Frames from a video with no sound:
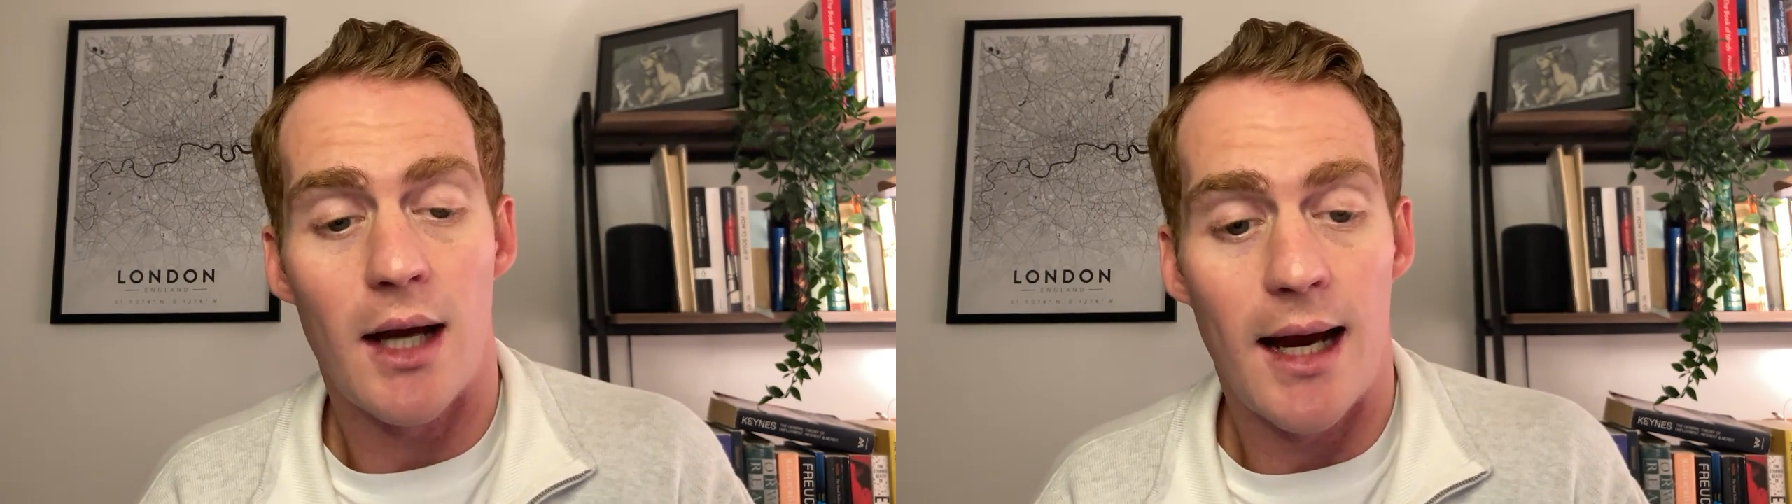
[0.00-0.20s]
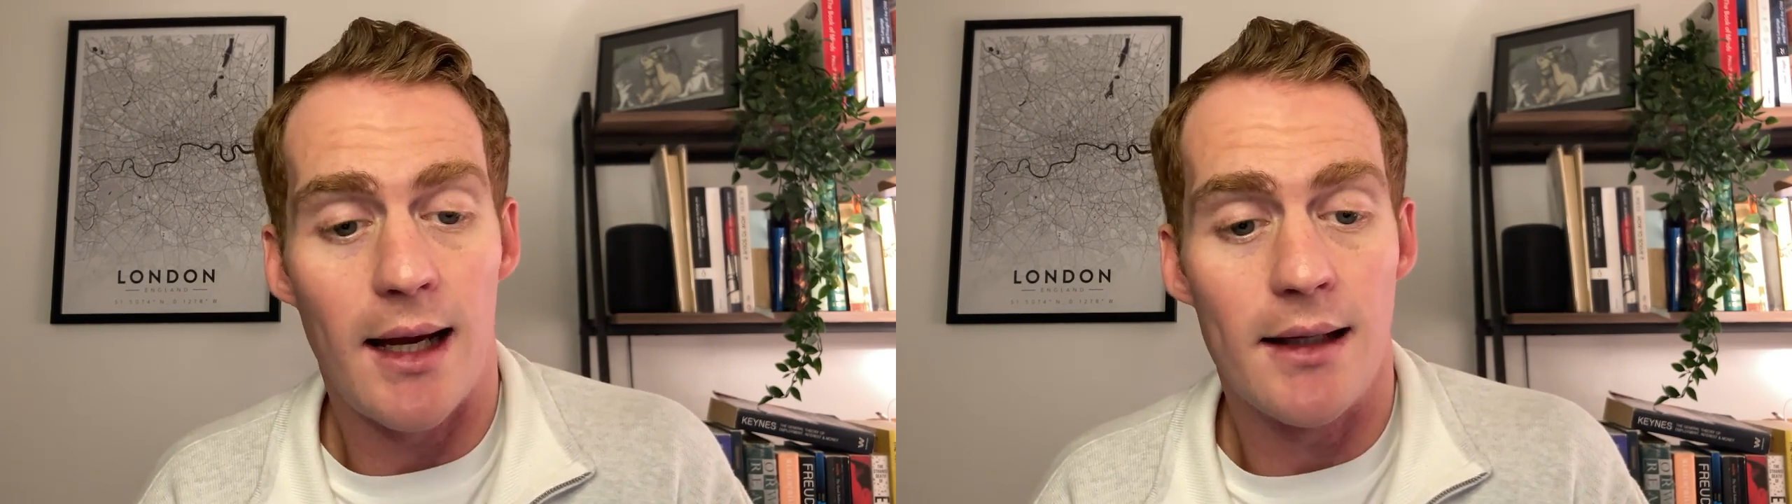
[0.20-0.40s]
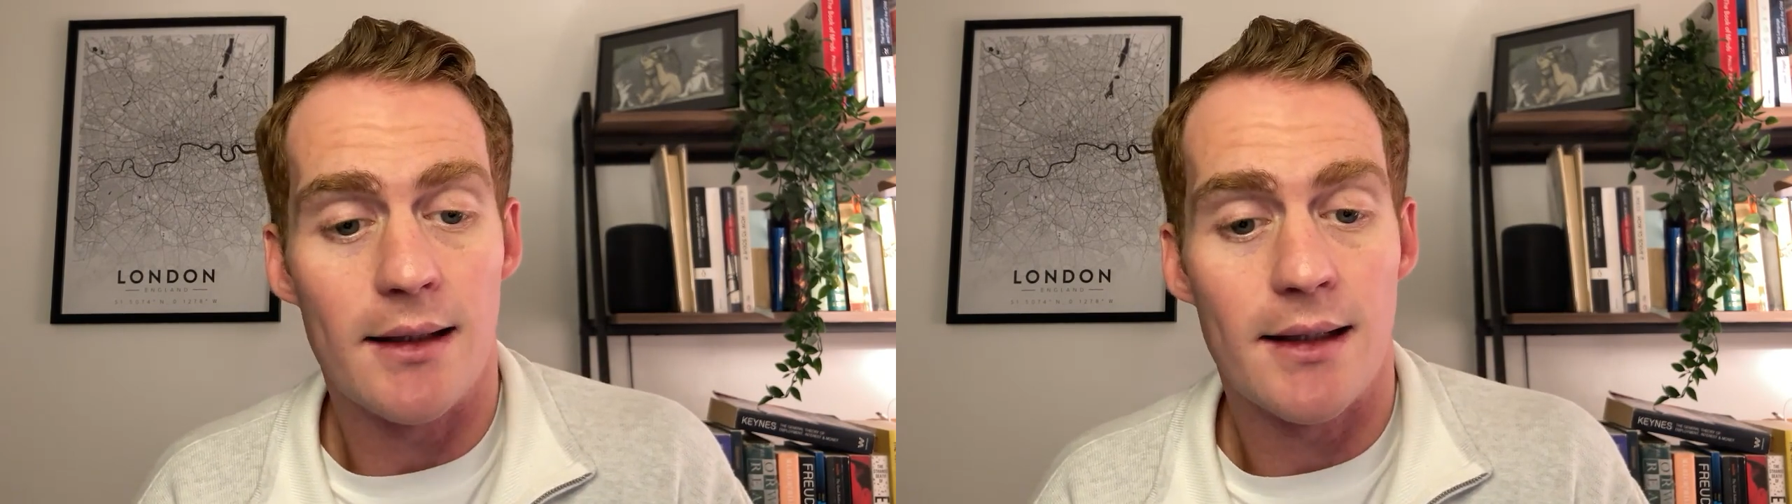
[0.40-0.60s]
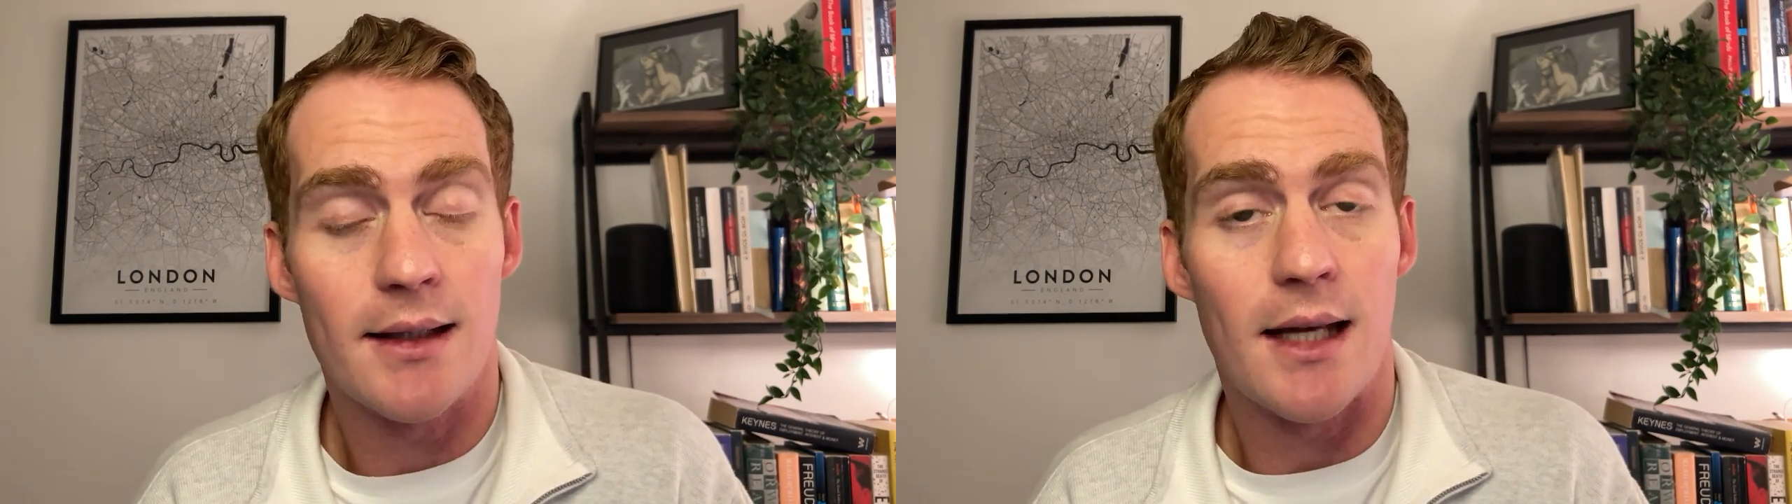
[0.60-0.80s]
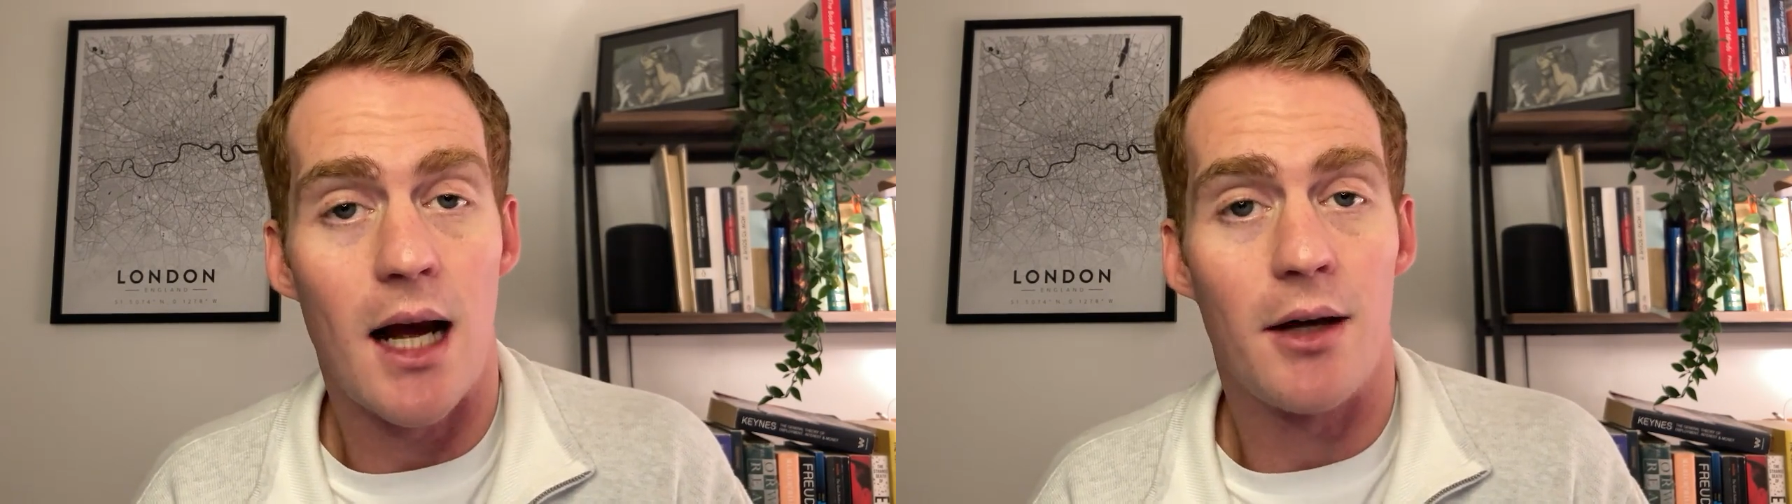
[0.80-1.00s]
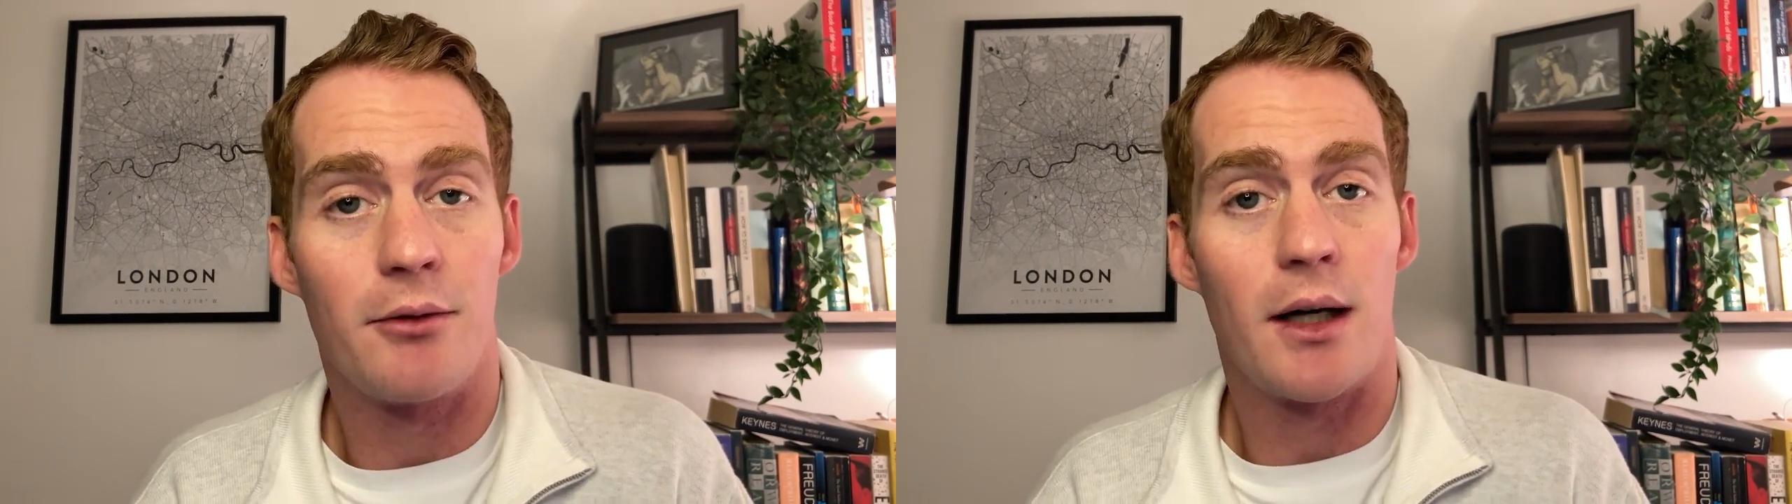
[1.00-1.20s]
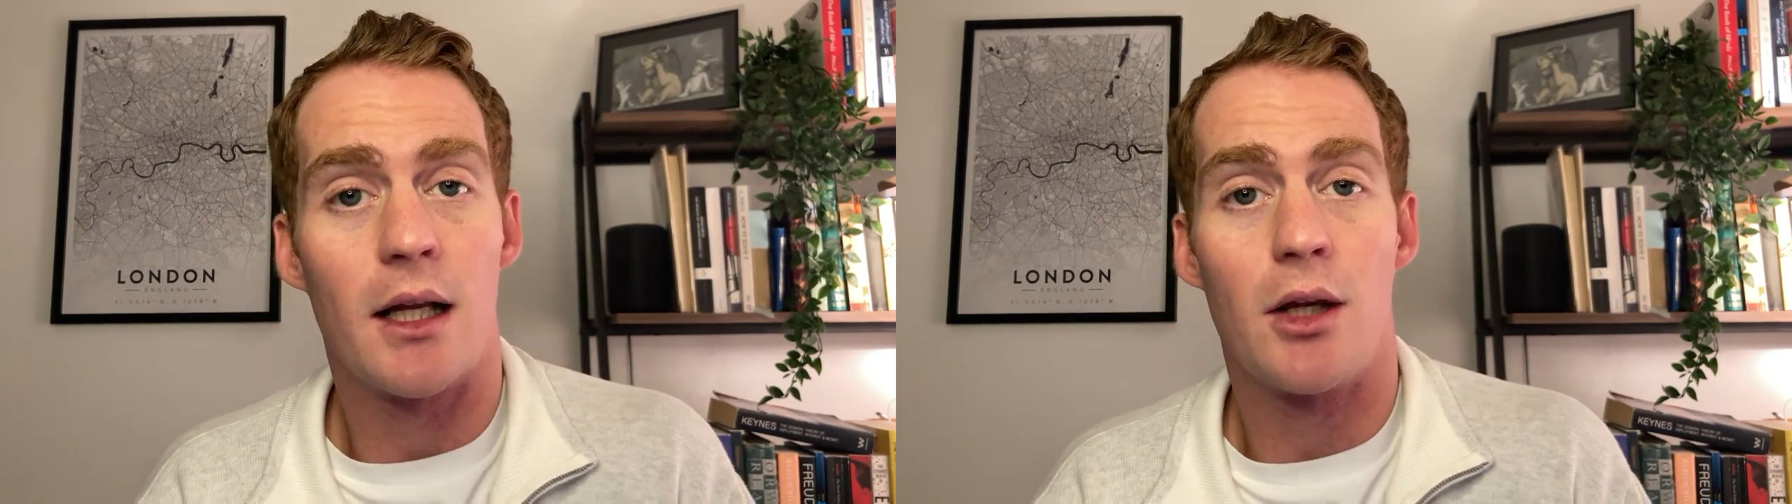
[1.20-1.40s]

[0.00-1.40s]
and start running